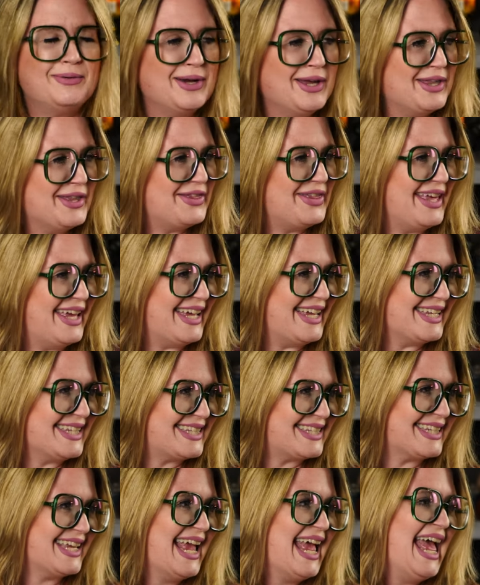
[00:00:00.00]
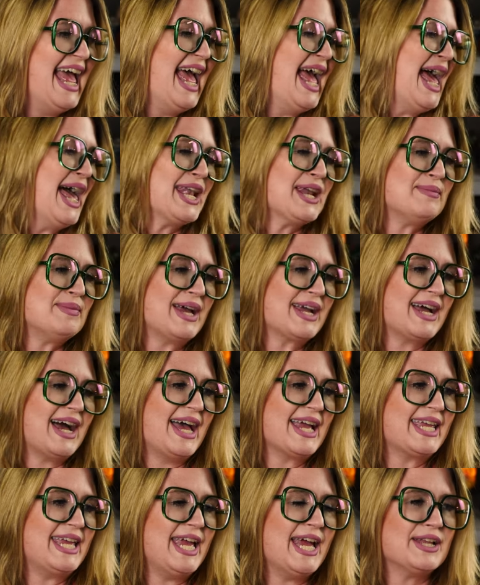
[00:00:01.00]
with this, and I'm like,
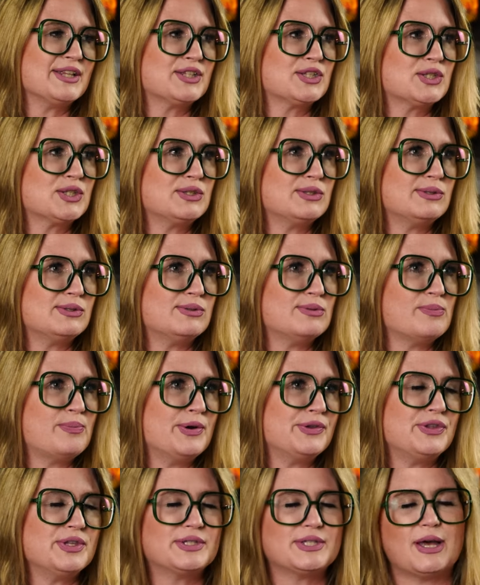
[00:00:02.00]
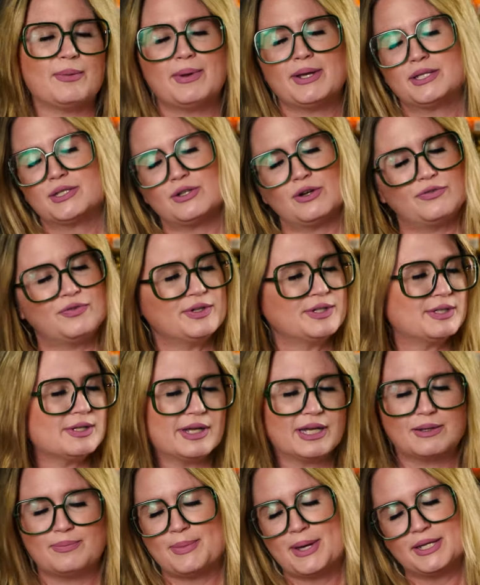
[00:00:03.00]
I can't put this on my surface,
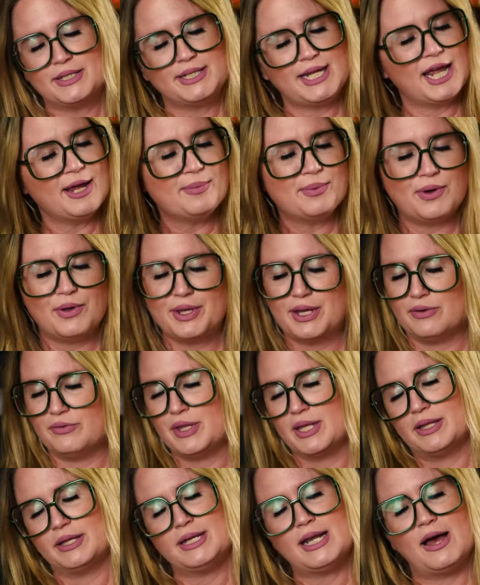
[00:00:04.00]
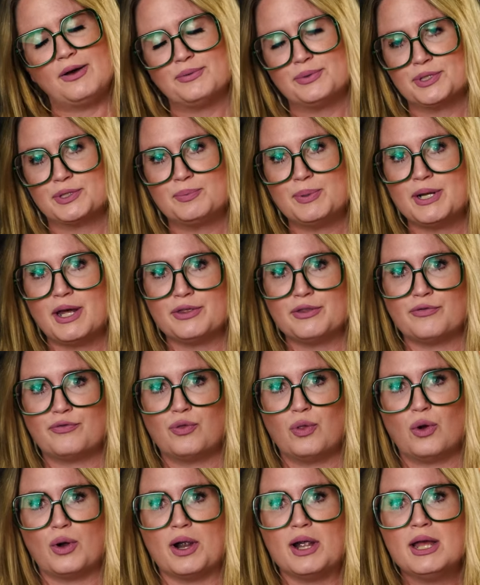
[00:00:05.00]
like my table and everything. Like, no, it was been on the
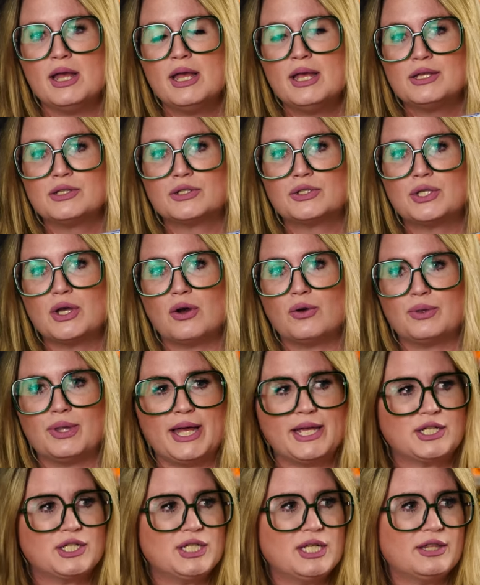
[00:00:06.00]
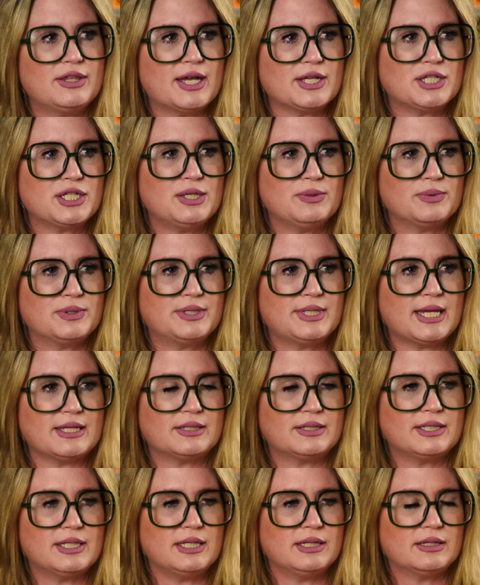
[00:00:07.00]
floor. So like she thought she was
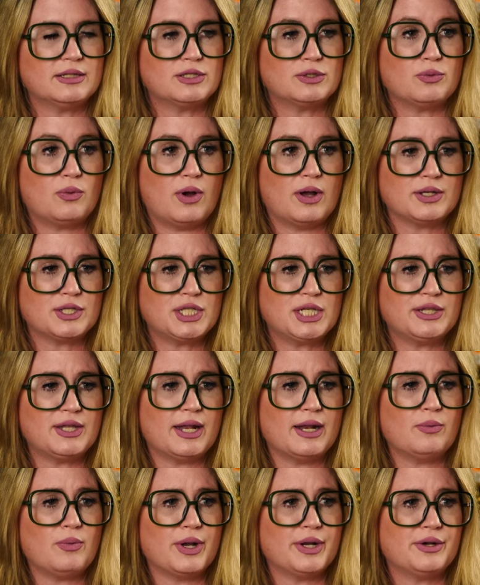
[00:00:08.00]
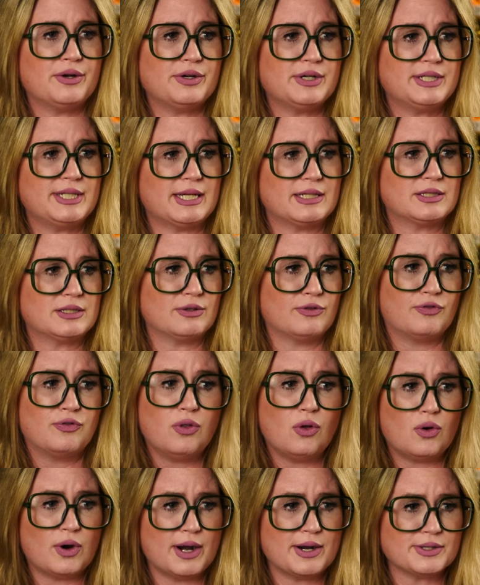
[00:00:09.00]
dusting. She thought I wanted her to dust the
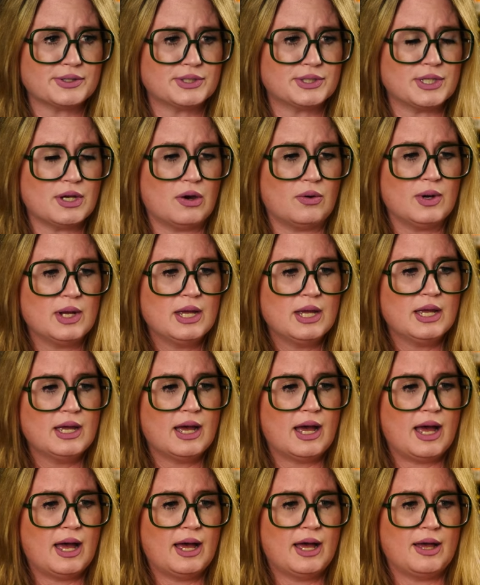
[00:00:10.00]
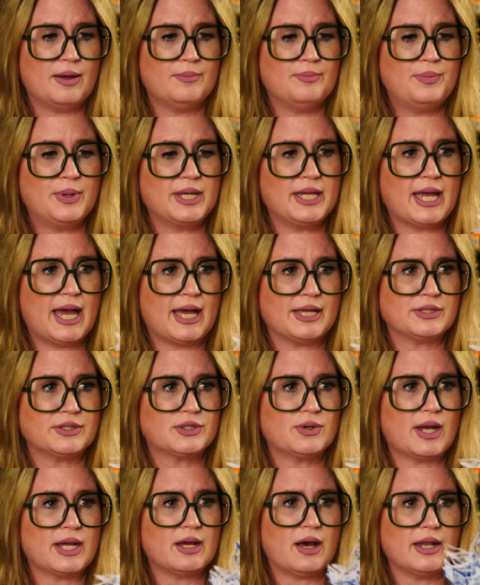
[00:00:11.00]
floor. So um, but yeah,
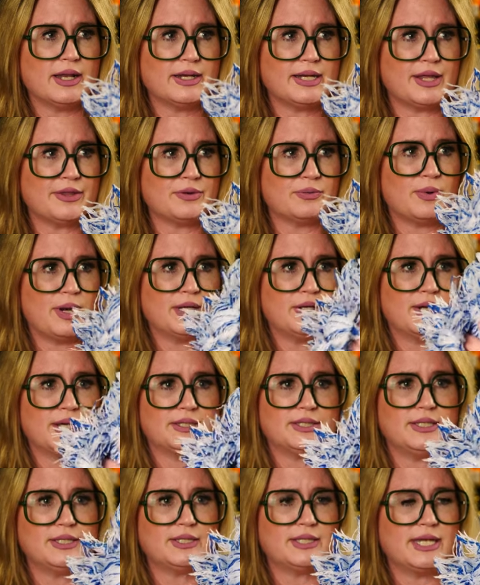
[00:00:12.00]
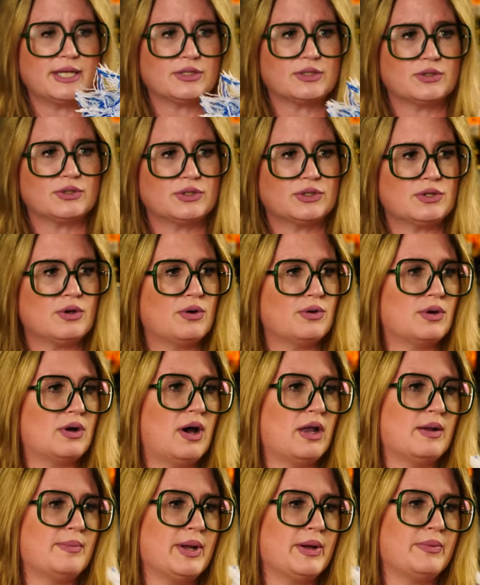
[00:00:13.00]
so I got another one, you guys. These things are so oh,
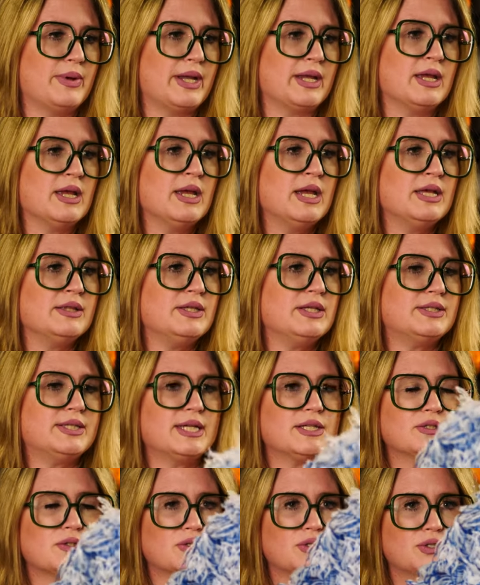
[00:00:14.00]
caught on my ring. These things are